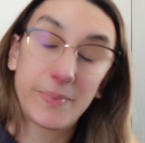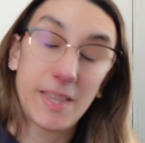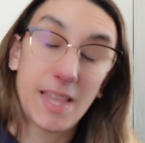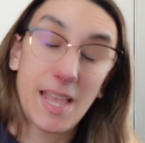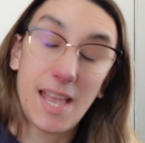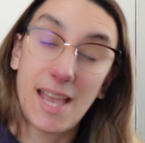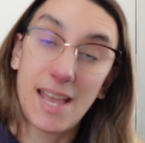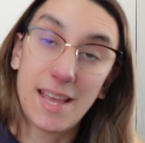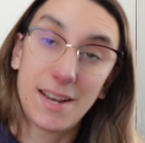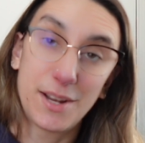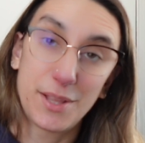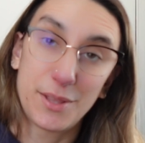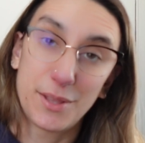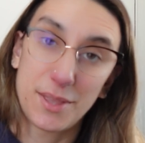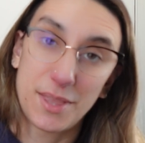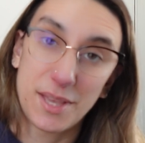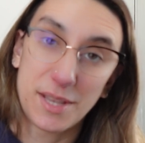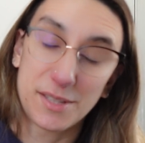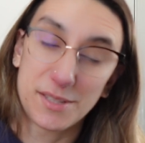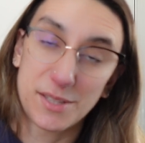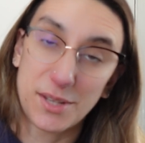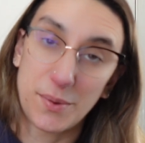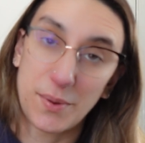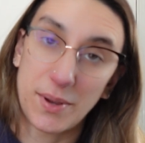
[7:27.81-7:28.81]
had other
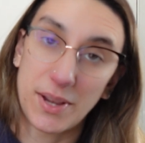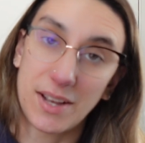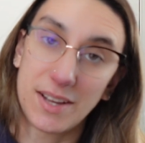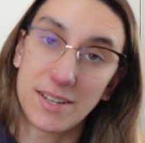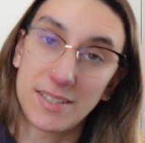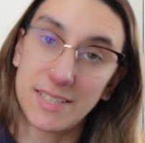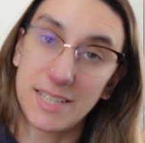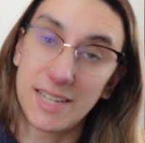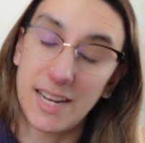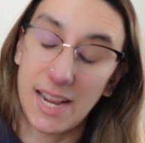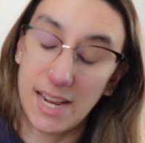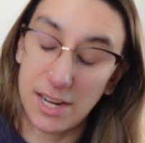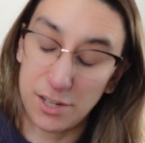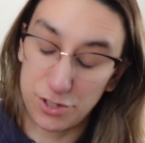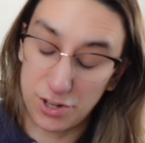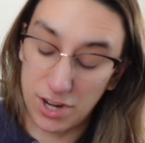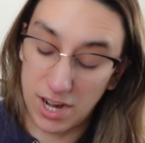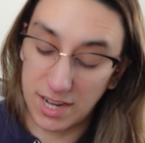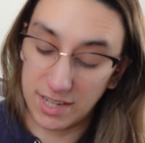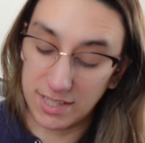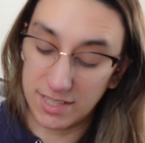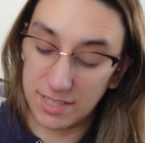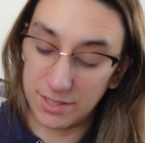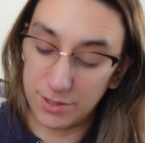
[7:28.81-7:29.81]
things going on today
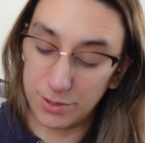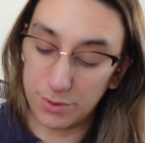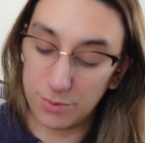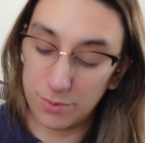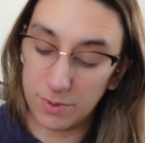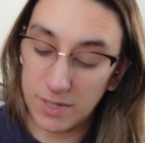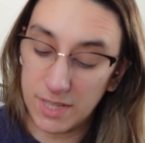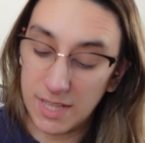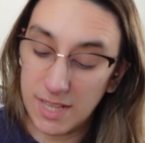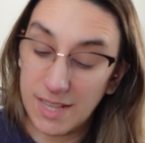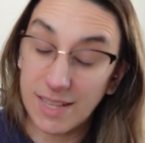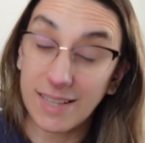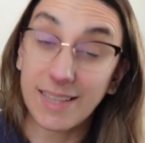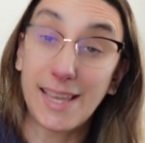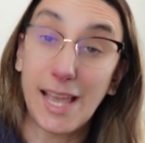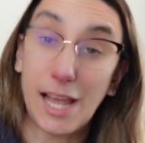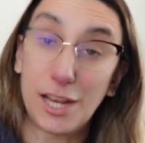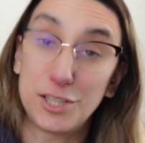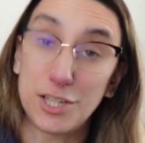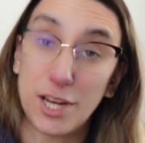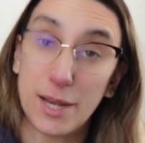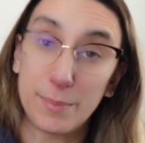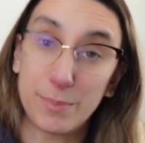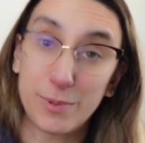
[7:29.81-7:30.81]
trying to
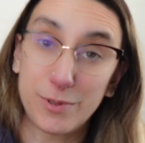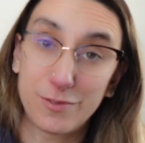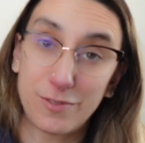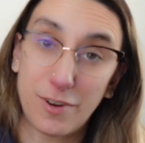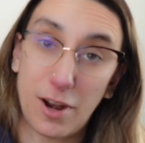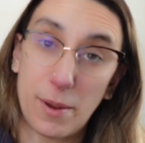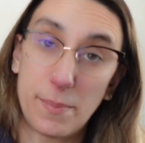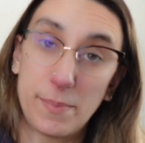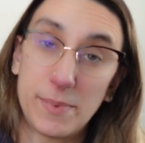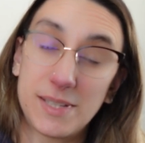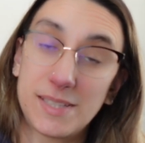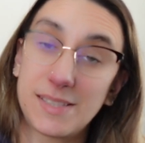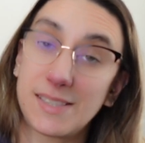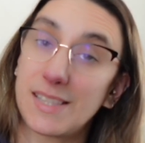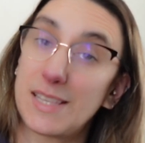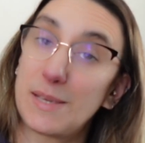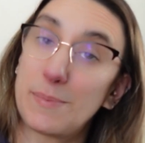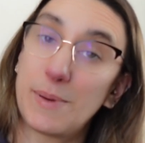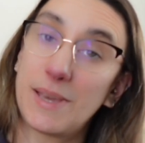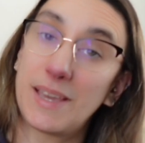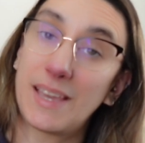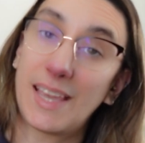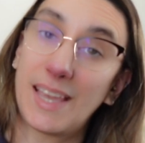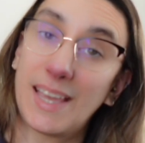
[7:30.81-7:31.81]
catch up from
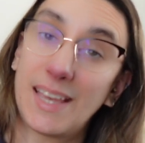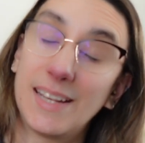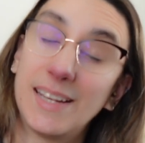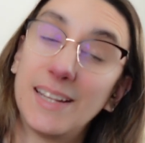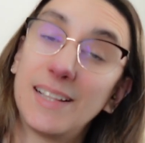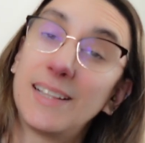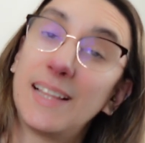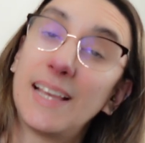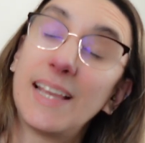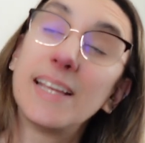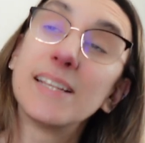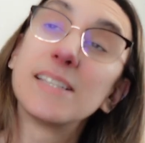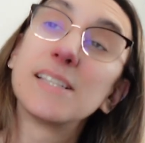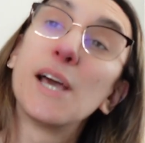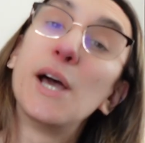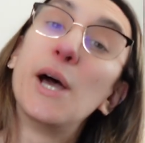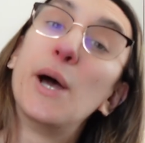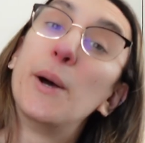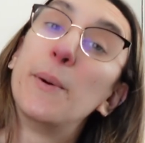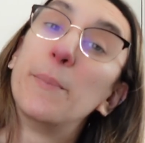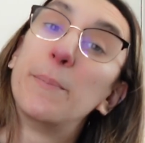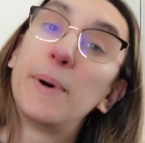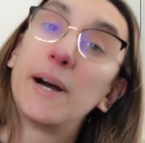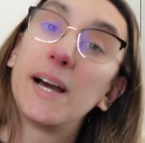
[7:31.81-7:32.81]
sleeping in late,
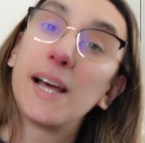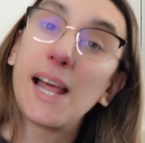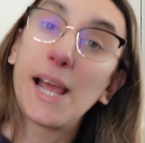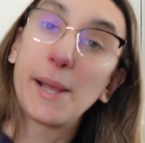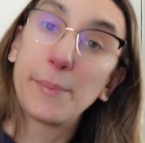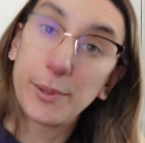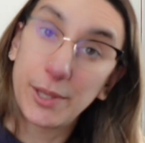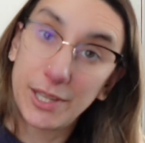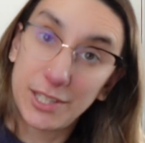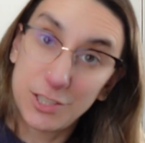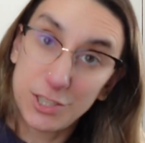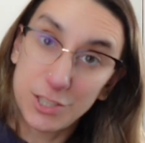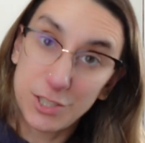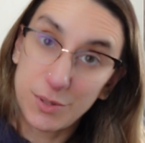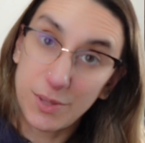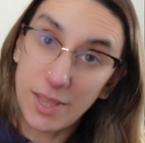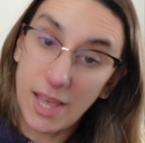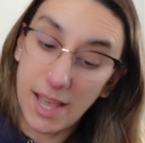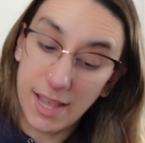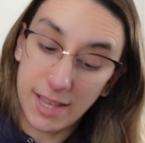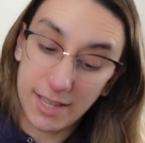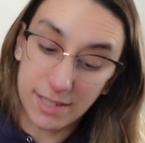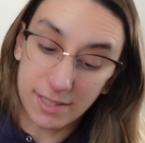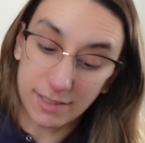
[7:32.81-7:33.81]
but I plan to do
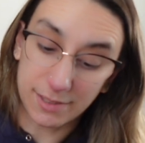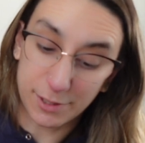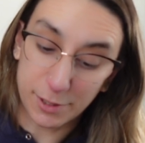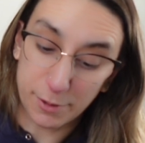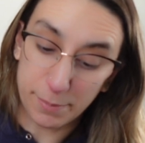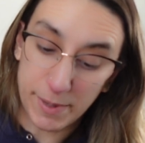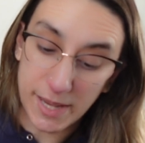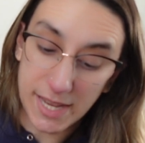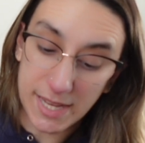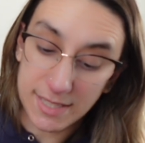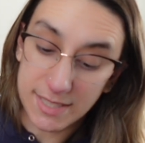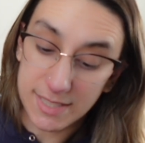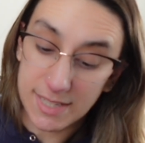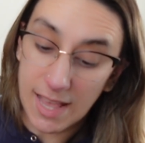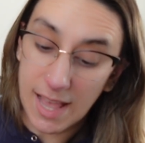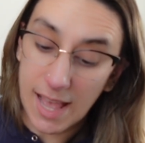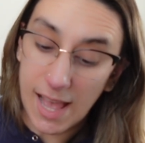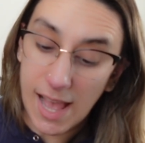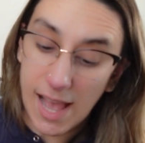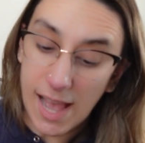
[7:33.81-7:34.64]
that in a little bit.